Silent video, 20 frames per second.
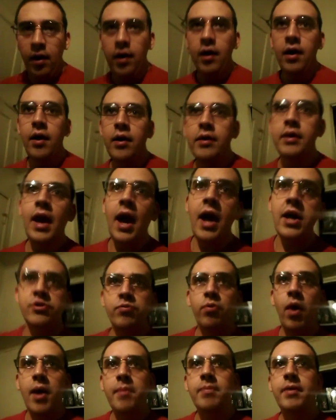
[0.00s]

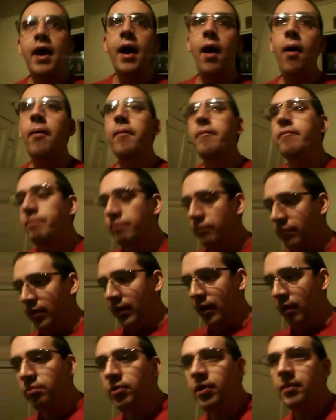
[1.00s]
Kaz wiped out
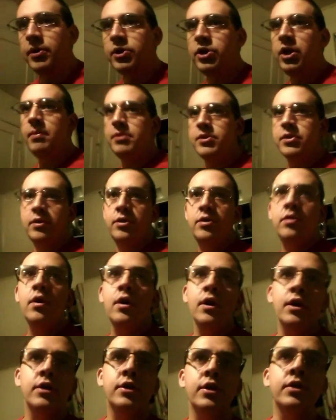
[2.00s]
pretty much Sheamus and
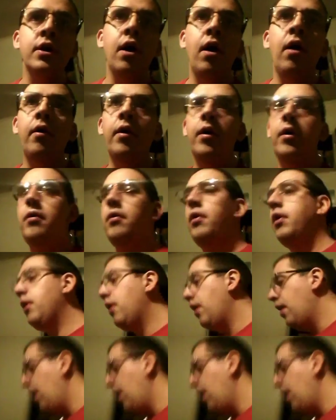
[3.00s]
Cesaro.